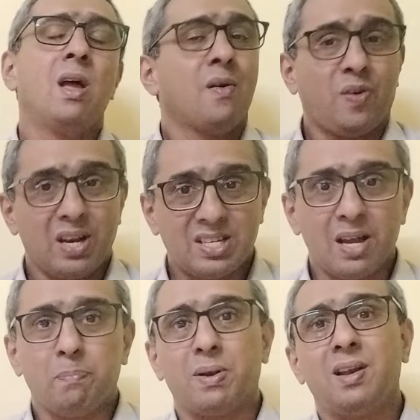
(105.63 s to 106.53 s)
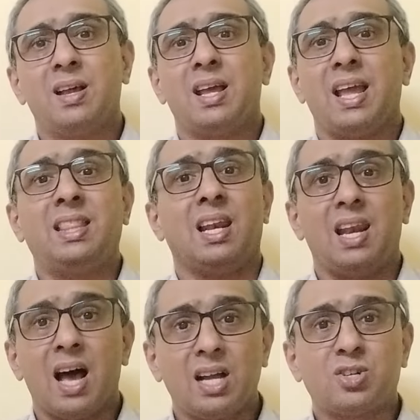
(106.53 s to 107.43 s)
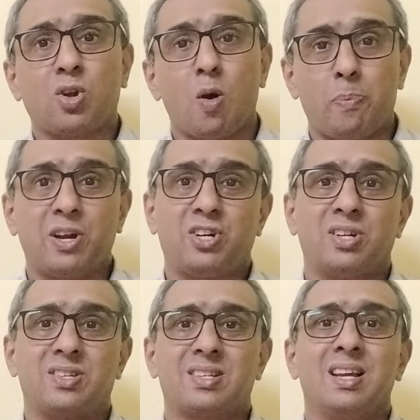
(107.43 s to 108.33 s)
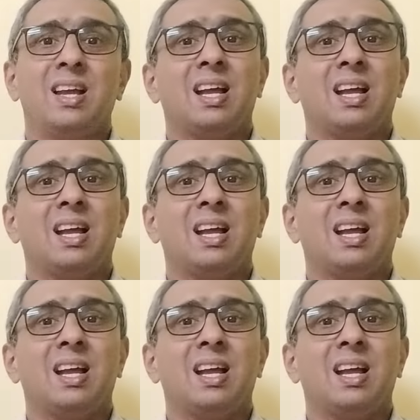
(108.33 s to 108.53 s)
For example, in the large corporations,